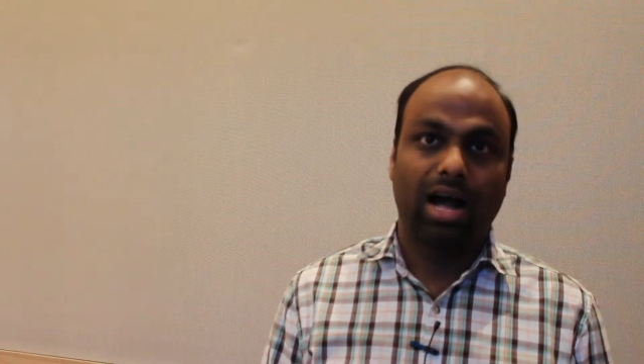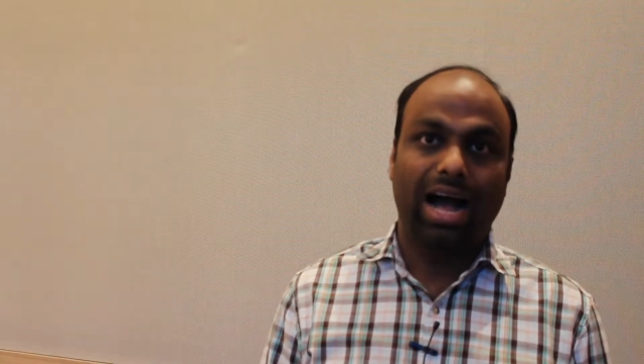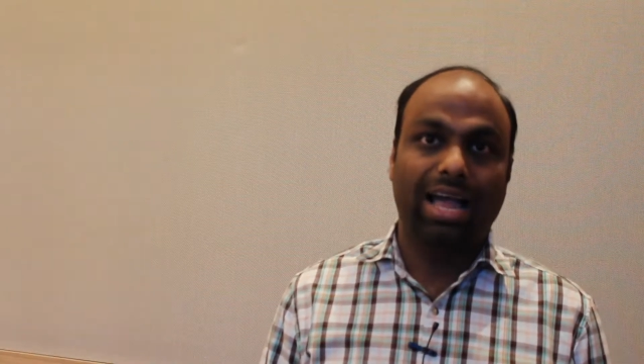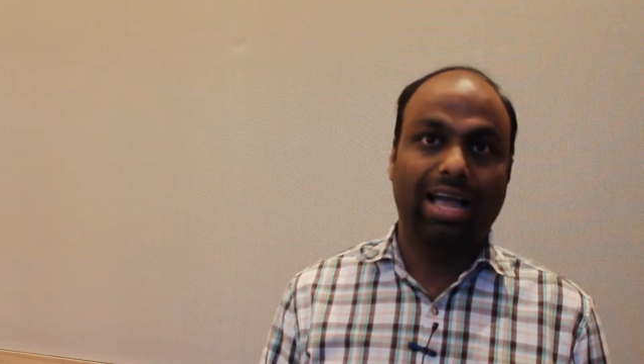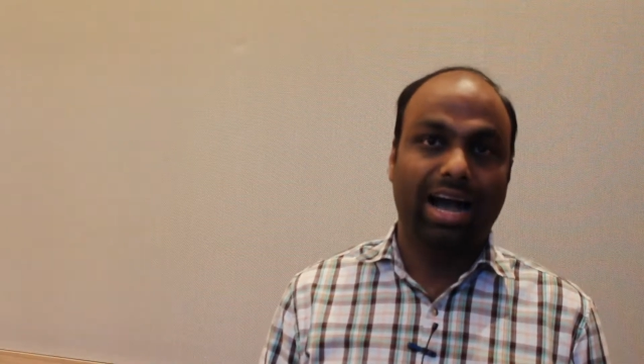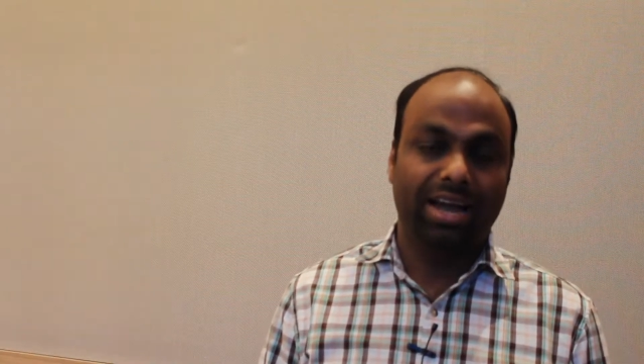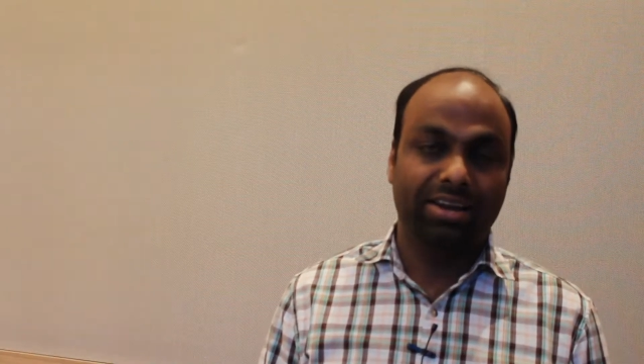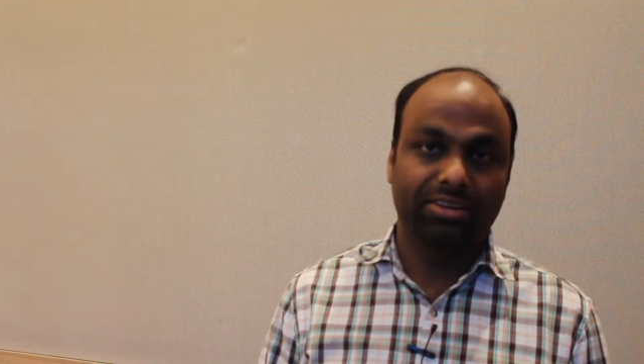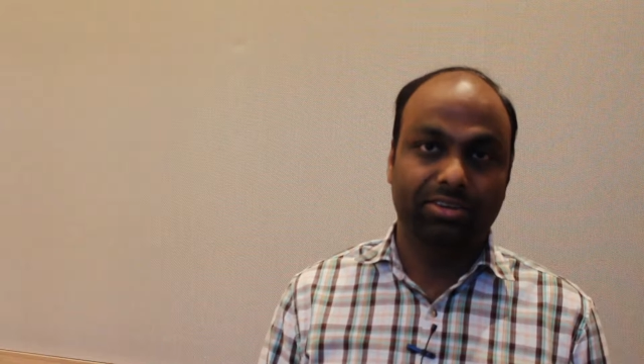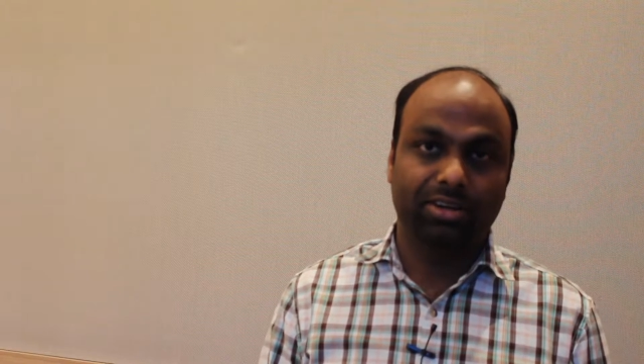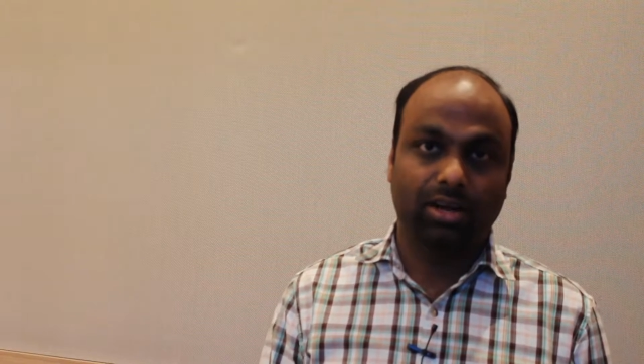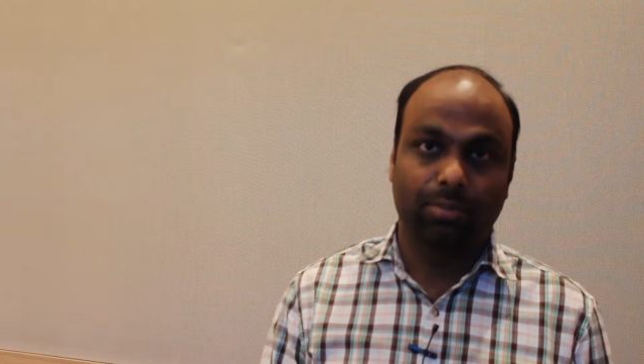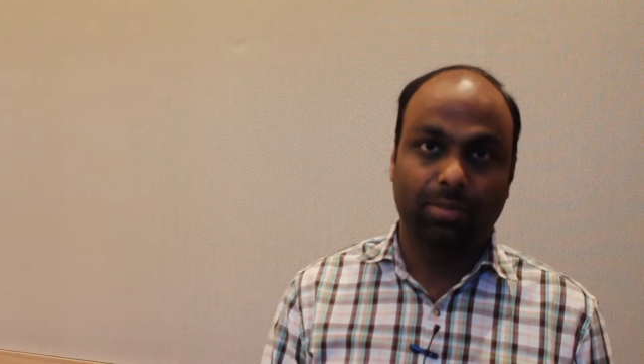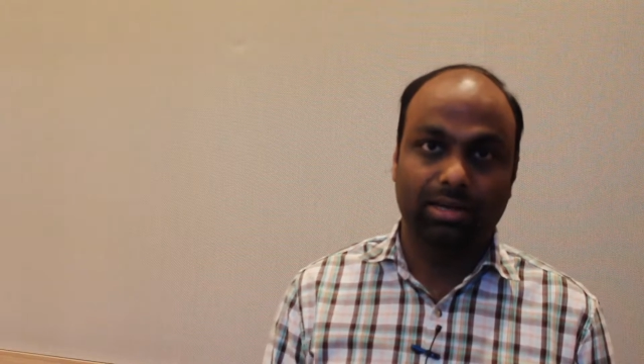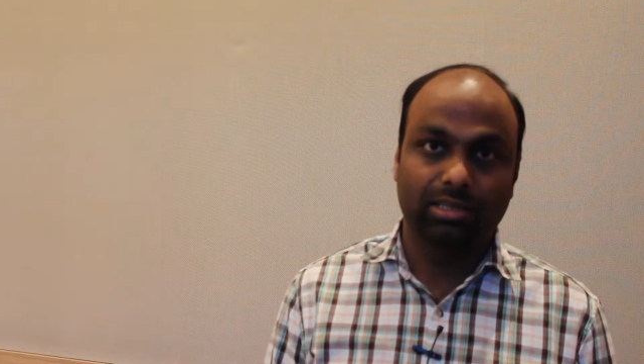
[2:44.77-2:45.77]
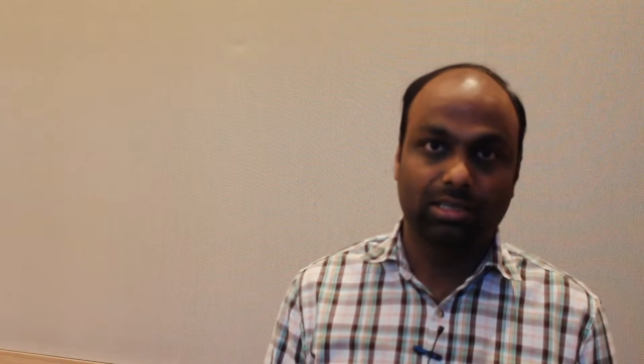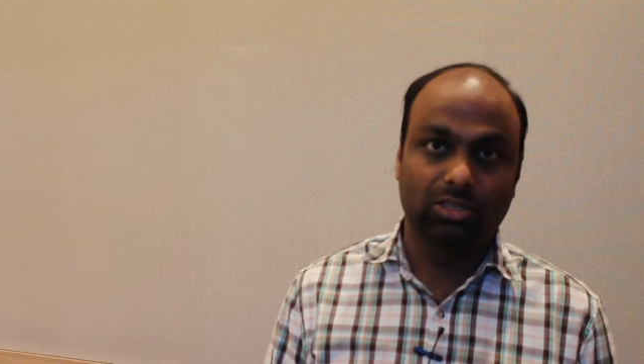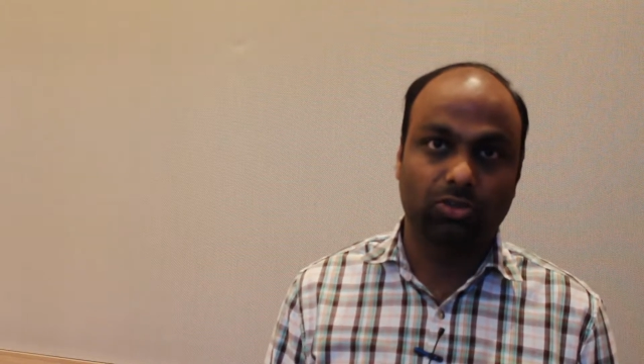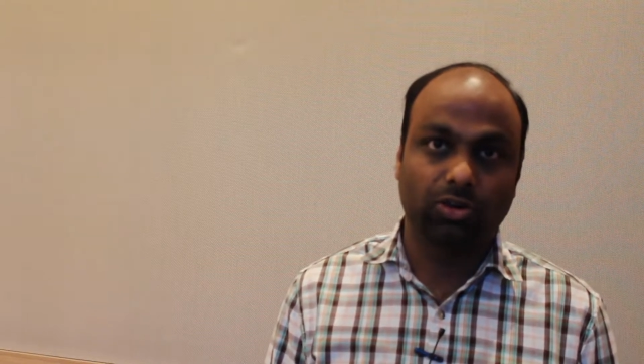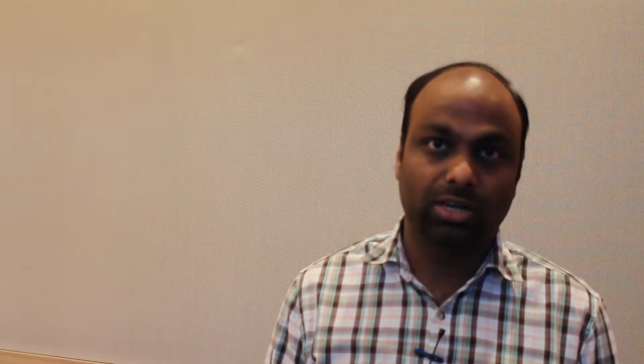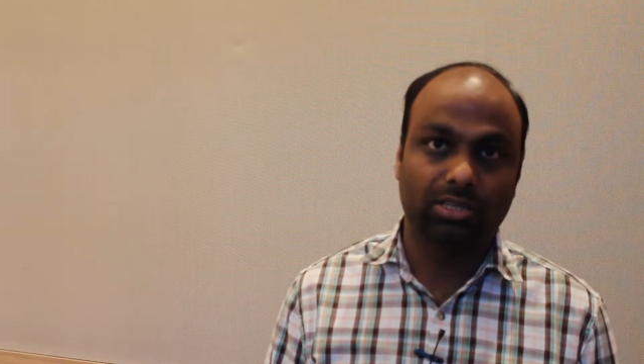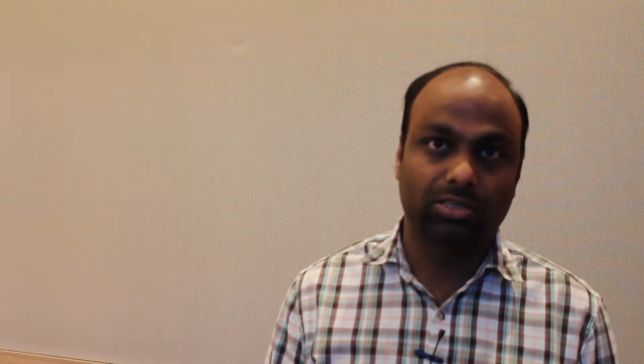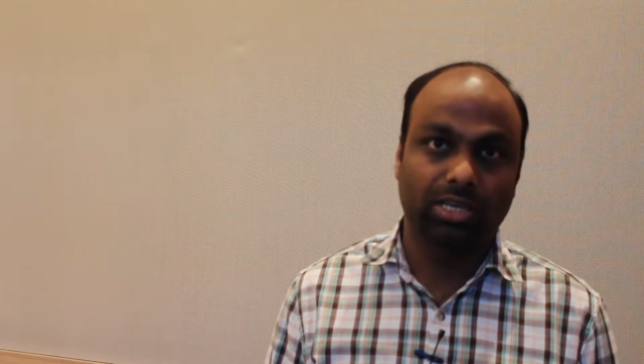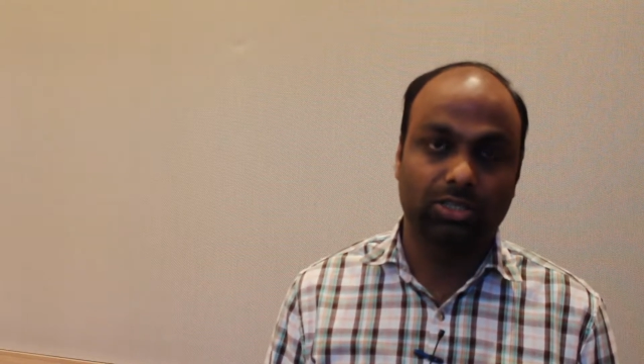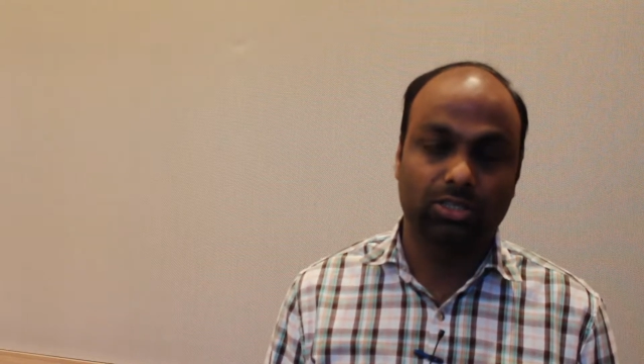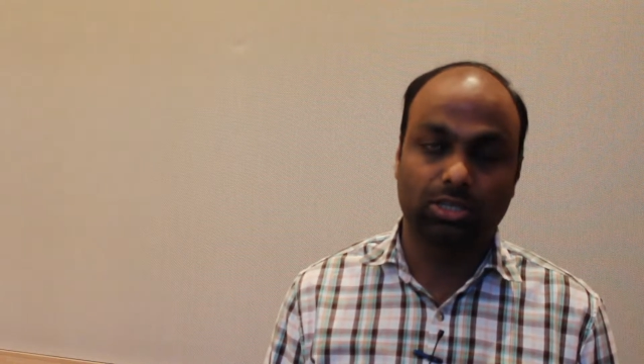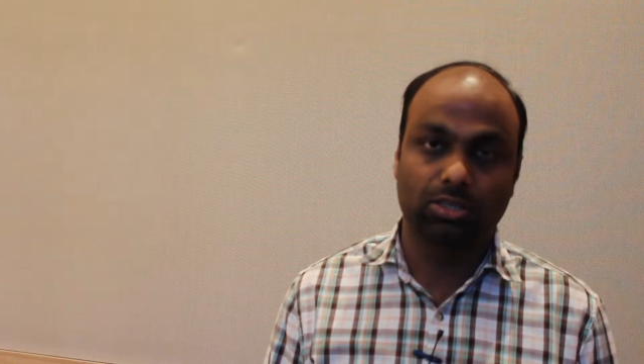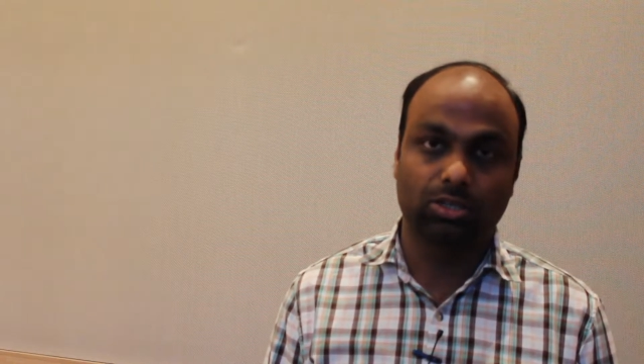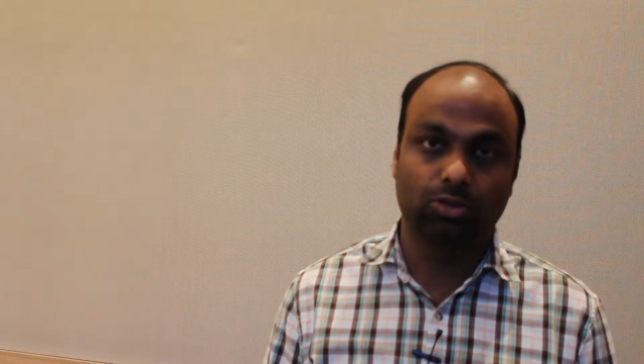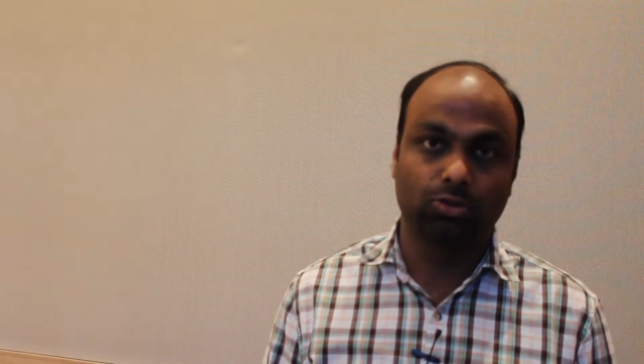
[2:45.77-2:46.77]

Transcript: I highly recommend this training session